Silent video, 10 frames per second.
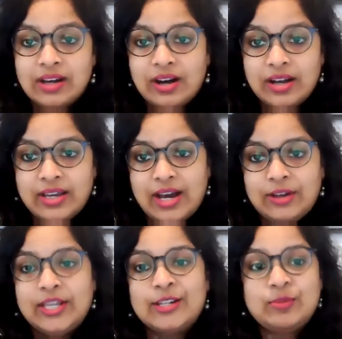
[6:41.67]
are and how
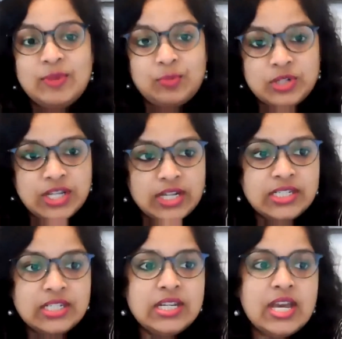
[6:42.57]
they are to be
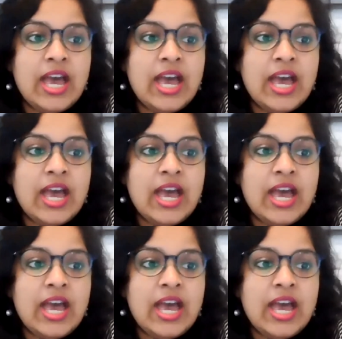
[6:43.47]
protected.